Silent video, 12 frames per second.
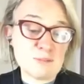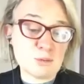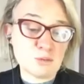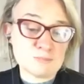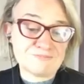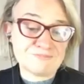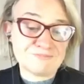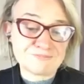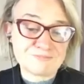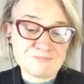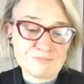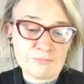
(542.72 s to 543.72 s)
people.
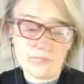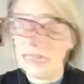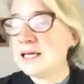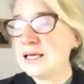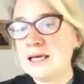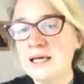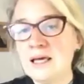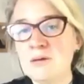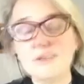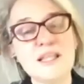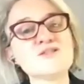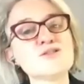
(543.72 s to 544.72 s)

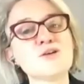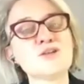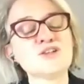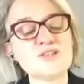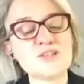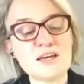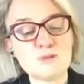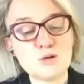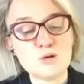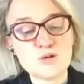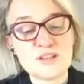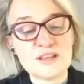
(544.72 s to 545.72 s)
But that's not to say, of
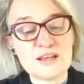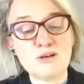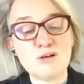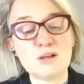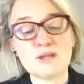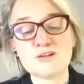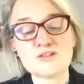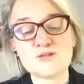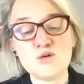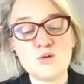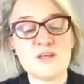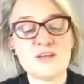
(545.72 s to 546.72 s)
course, that there are not lots of
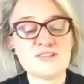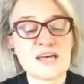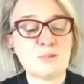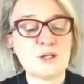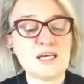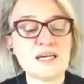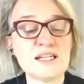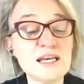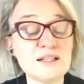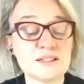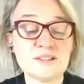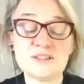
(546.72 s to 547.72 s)
good things happening in
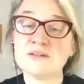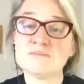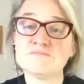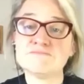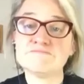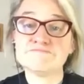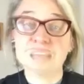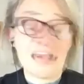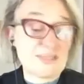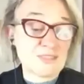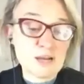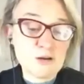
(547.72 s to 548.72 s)
England
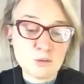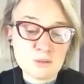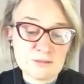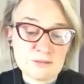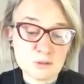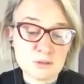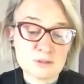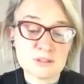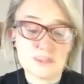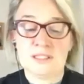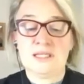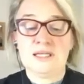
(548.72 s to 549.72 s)
at the local level.
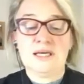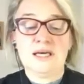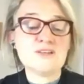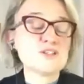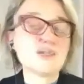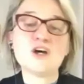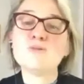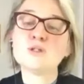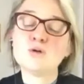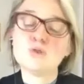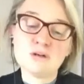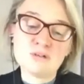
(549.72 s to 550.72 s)
As the
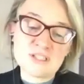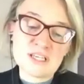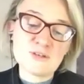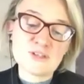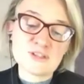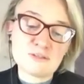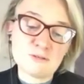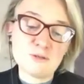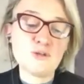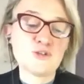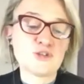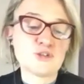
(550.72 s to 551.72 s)
noble Lord Teverson
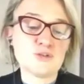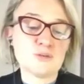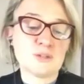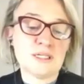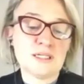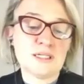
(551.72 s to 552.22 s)
referred to,